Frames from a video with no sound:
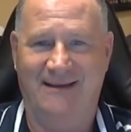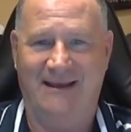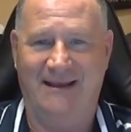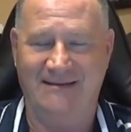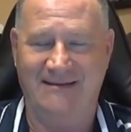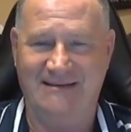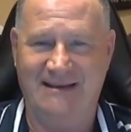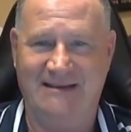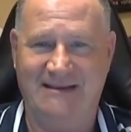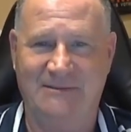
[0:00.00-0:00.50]

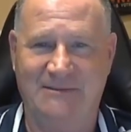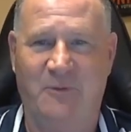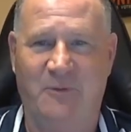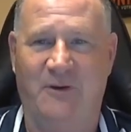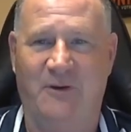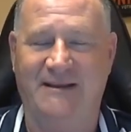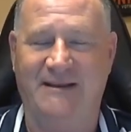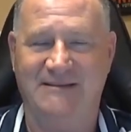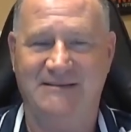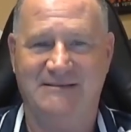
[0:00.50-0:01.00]
and take the
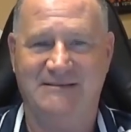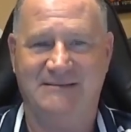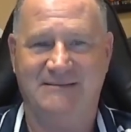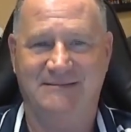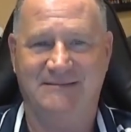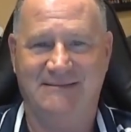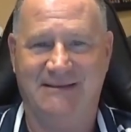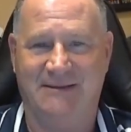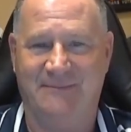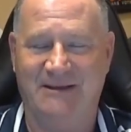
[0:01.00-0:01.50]
points.
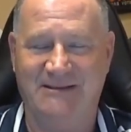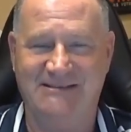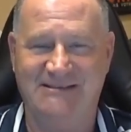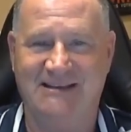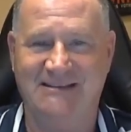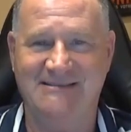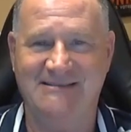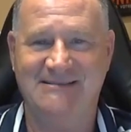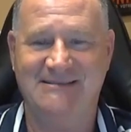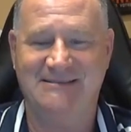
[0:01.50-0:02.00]
That makes
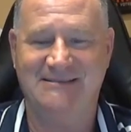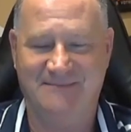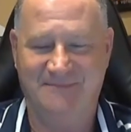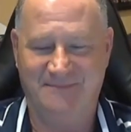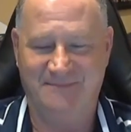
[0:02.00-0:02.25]
sense?